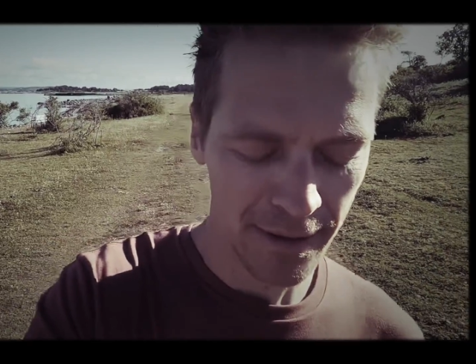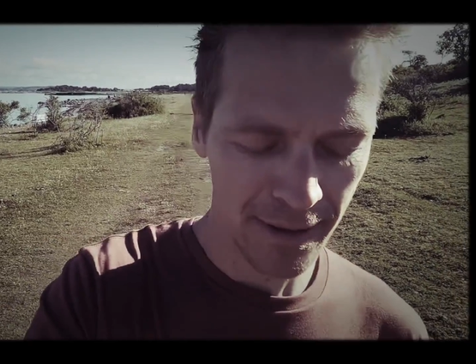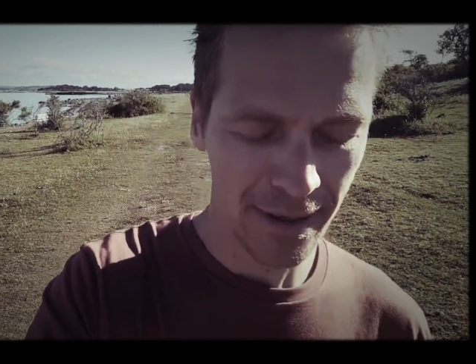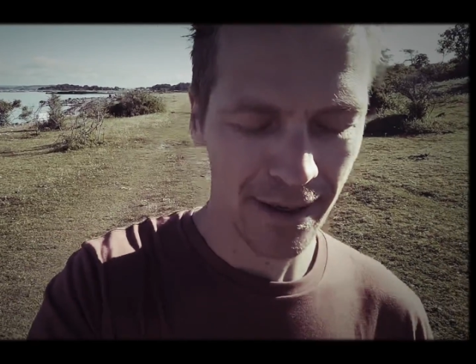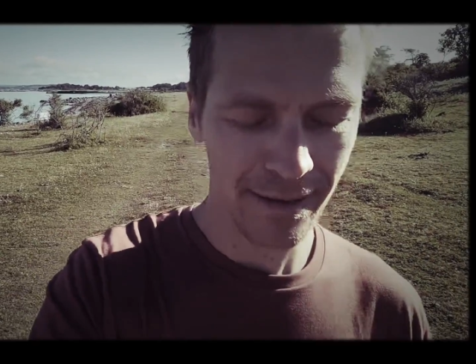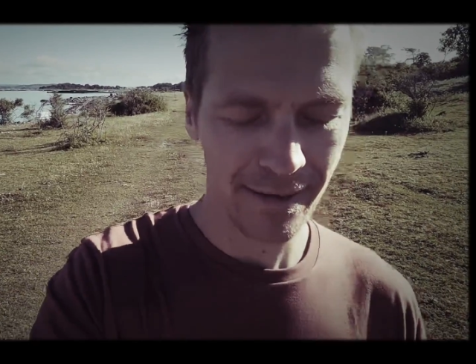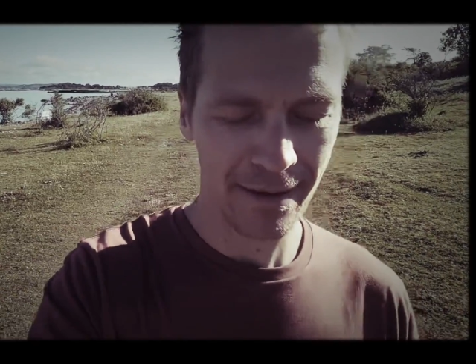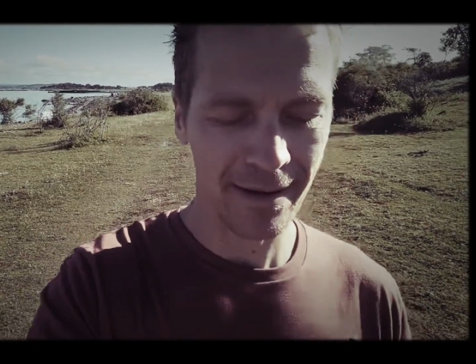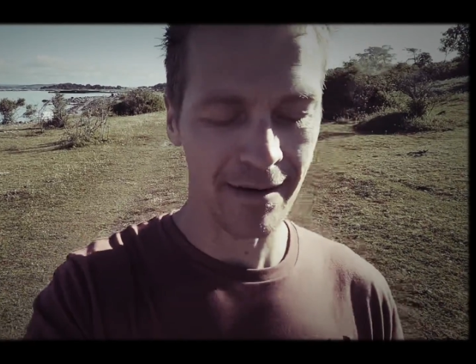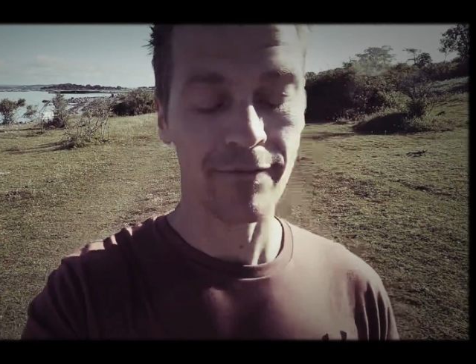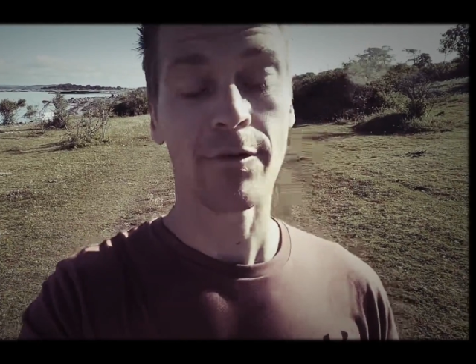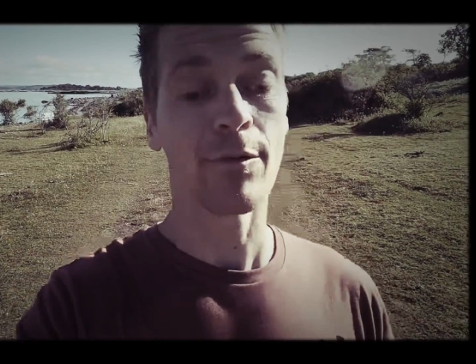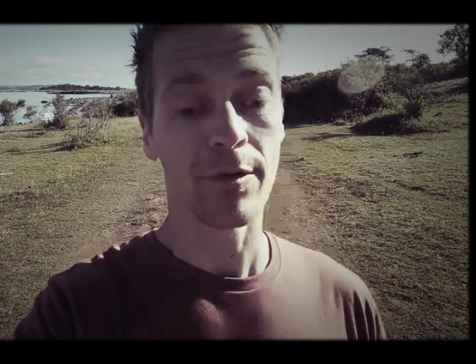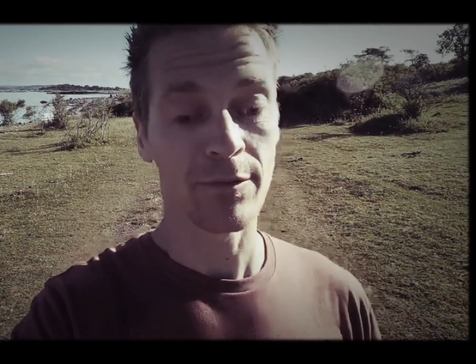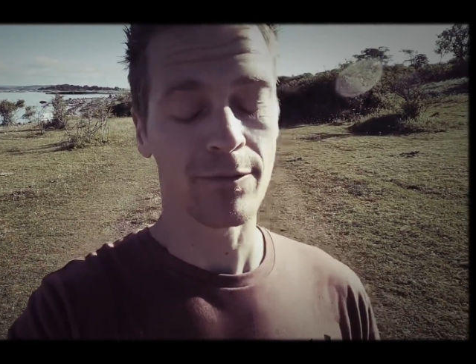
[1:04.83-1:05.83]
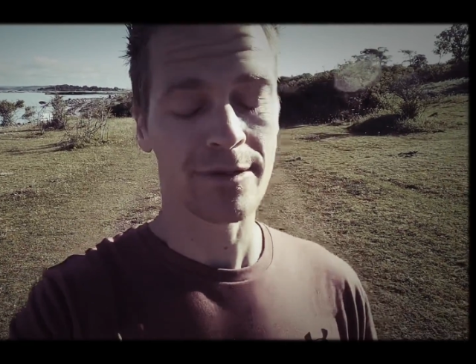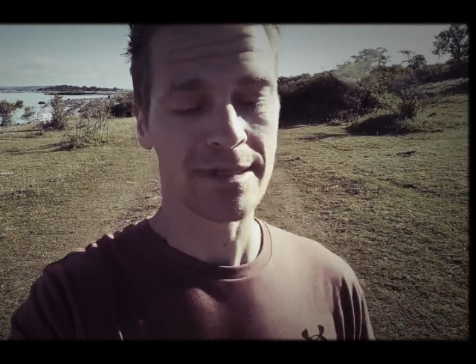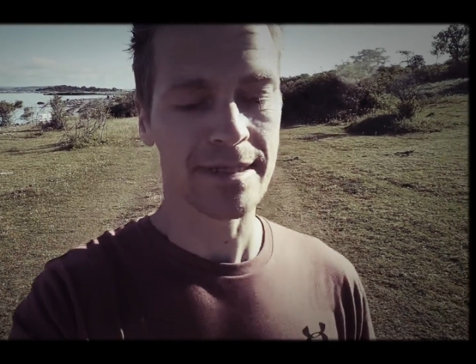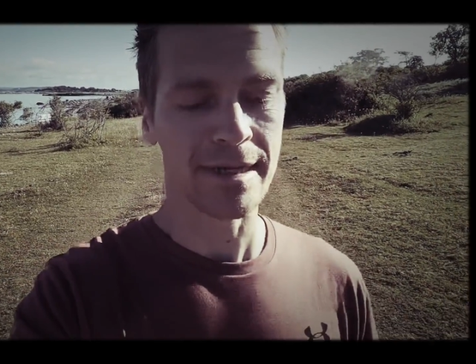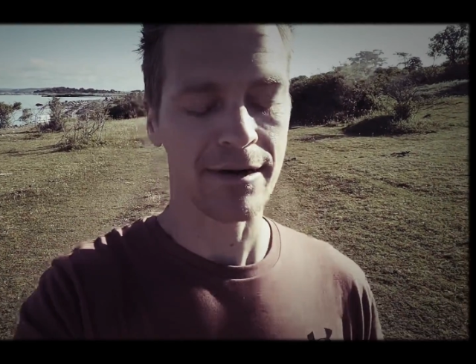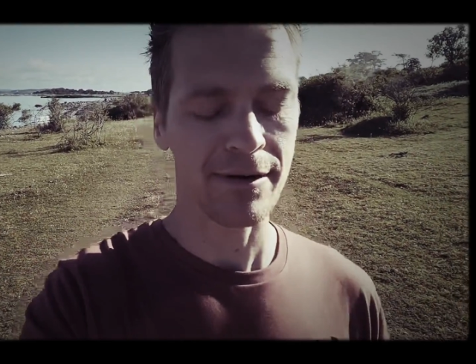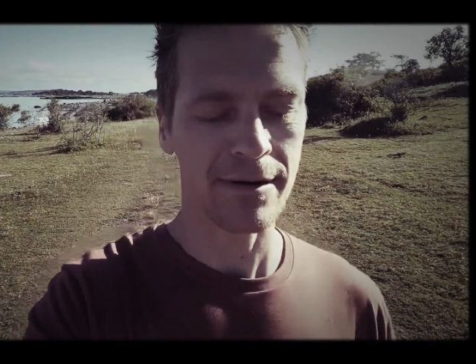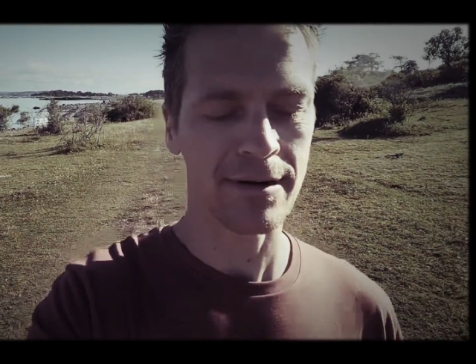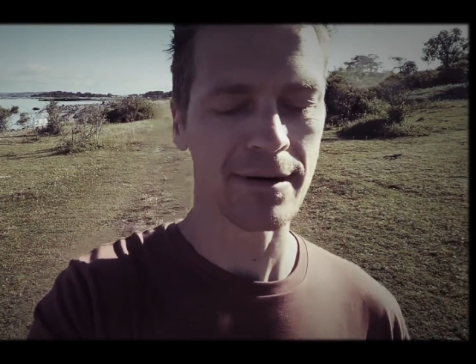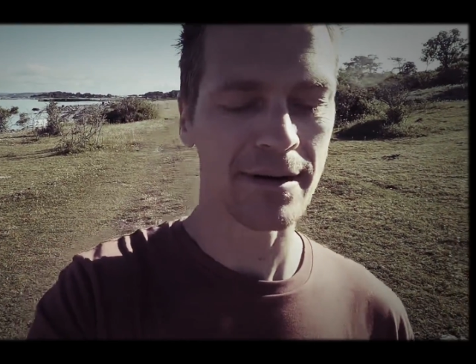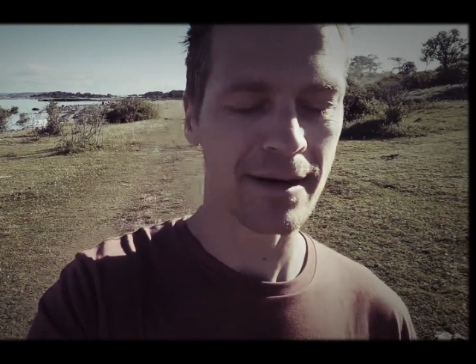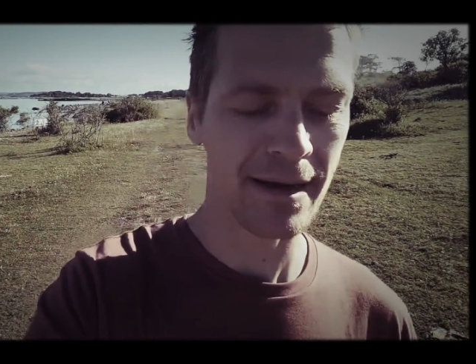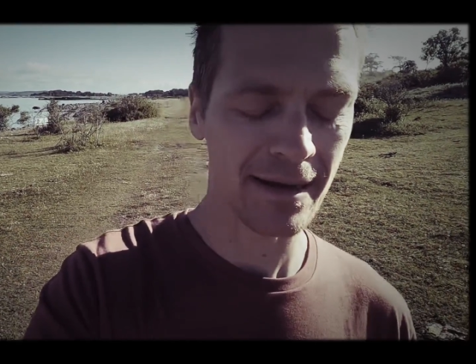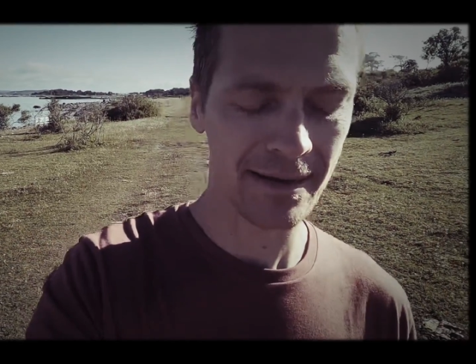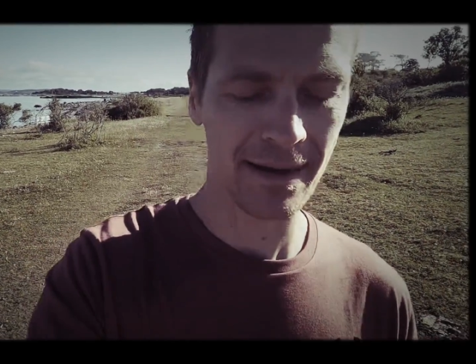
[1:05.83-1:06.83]
and then everyone was there,
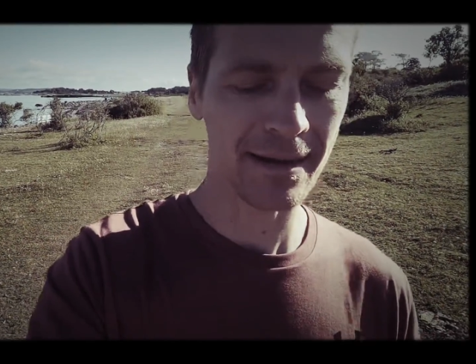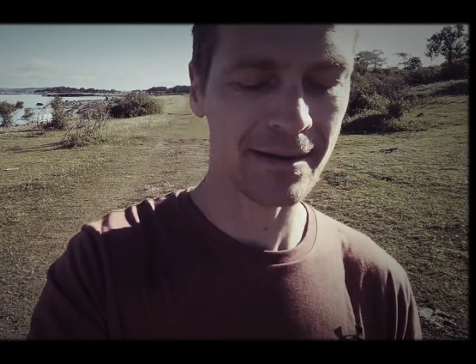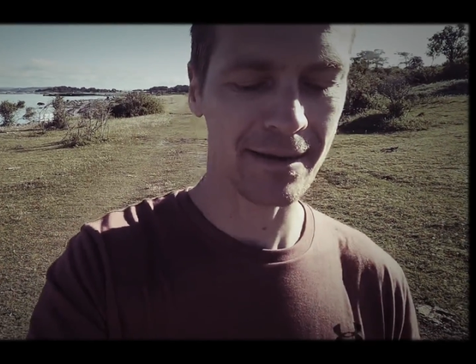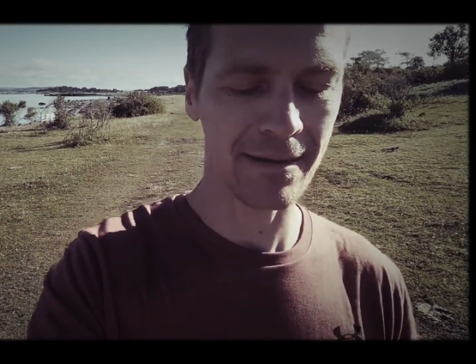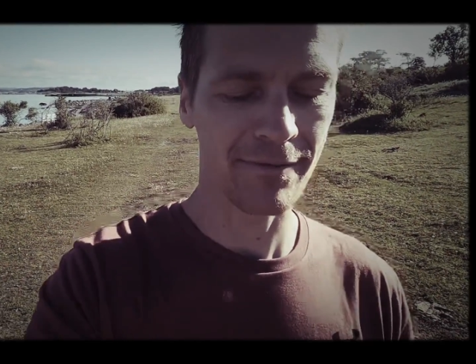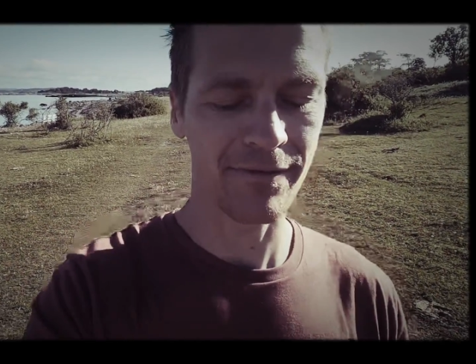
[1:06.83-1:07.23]
and I did